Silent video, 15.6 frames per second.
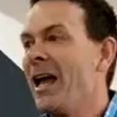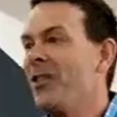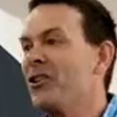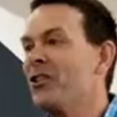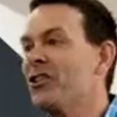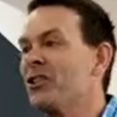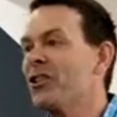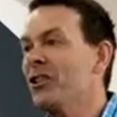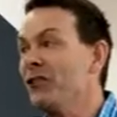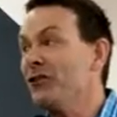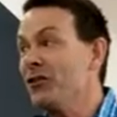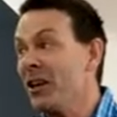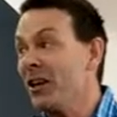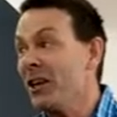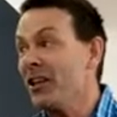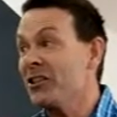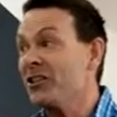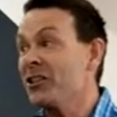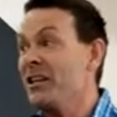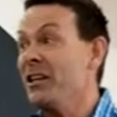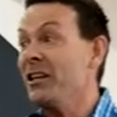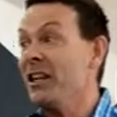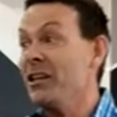the sin of
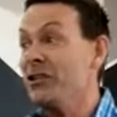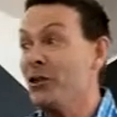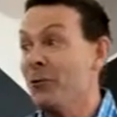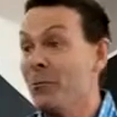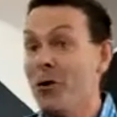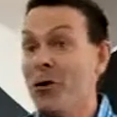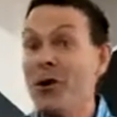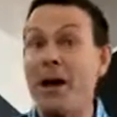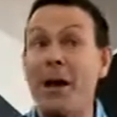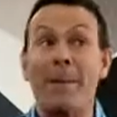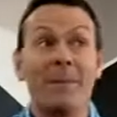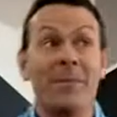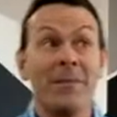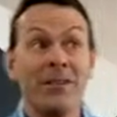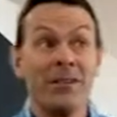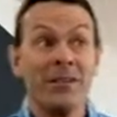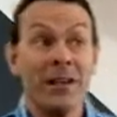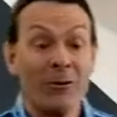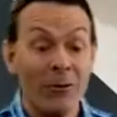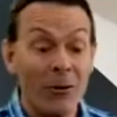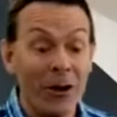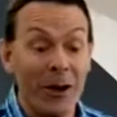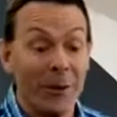jealousy led to murder. Isn't that
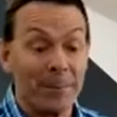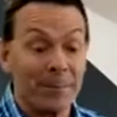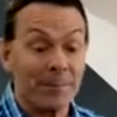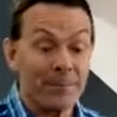right?